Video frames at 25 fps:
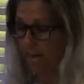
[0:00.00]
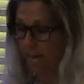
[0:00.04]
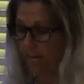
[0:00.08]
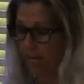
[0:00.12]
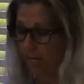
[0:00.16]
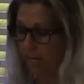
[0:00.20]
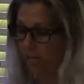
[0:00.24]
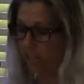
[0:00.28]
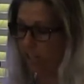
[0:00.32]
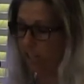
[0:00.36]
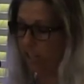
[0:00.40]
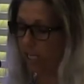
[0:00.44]

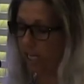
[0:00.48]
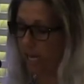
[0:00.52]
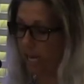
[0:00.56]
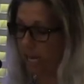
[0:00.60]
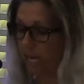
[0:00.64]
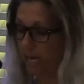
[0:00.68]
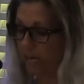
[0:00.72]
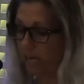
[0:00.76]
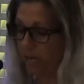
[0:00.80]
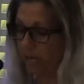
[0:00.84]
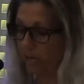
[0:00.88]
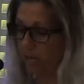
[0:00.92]
and
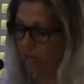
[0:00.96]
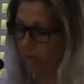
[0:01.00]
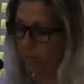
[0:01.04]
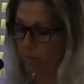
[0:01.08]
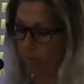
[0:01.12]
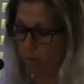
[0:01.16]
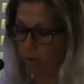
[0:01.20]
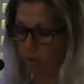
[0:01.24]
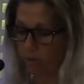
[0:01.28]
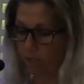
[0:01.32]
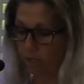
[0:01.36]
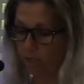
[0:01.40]
educating our
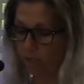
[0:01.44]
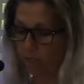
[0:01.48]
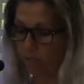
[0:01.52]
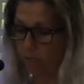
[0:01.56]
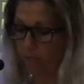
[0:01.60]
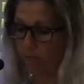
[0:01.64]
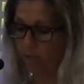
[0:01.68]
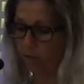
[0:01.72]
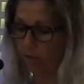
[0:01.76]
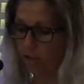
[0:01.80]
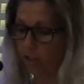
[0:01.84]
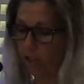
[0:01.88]
communities
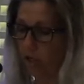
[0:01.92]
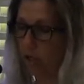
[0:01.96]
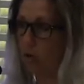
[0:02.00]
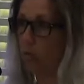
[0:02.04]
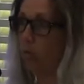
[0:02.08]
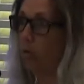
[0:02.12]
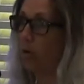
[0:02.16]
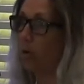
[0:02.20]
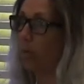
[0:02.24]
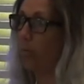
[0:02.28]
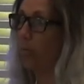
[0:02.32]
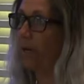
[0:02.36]
around
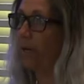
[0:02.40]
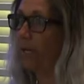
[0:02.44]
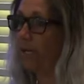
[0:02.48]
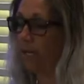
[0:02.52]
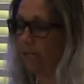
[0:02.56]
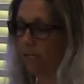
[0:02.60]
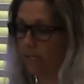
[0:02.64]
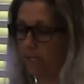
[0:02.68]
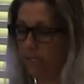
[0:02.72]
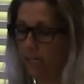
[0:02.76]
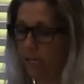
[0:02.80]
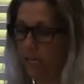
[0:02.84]
child
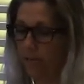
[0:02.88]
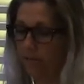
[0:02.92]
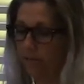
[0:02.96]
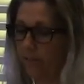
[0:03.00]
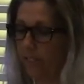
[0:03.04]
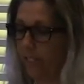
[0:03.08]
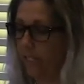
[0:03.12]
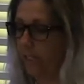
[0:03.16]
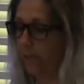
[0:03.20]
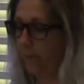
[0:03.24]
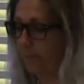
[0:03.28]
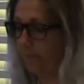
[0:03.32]
wellbeing and
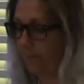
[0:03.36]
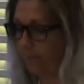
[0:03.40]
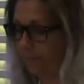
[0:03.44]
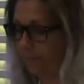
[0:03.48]
safety.